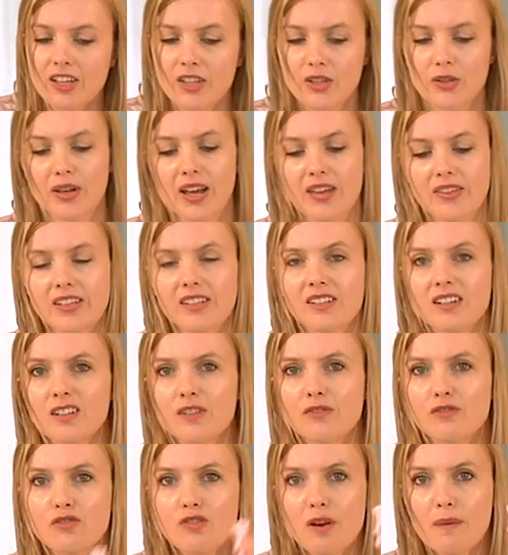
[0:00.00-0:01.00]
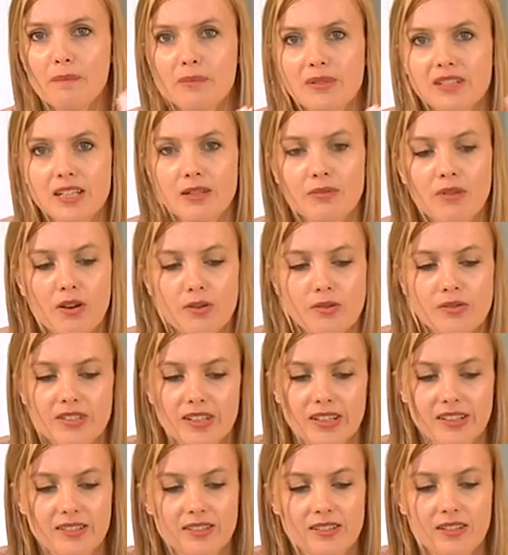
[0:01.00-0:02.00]
you get these kind of trumpety
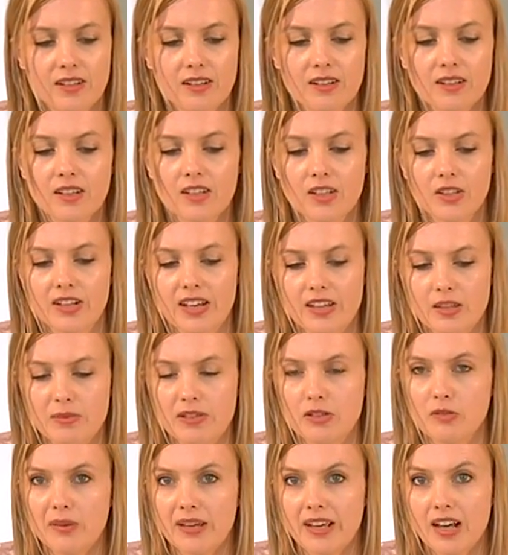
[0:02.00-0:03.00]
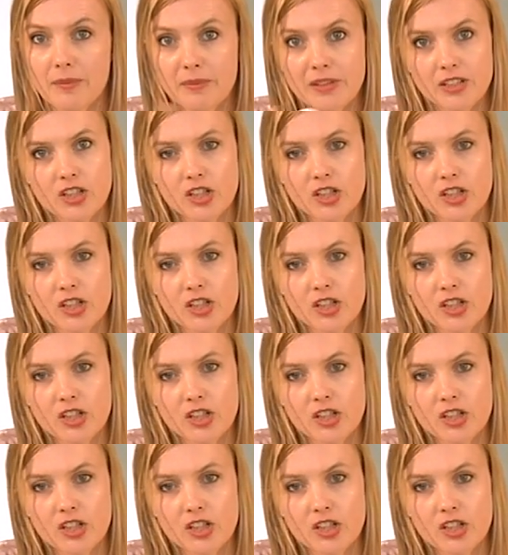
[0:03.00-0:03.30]
roses that you get the middle bit coming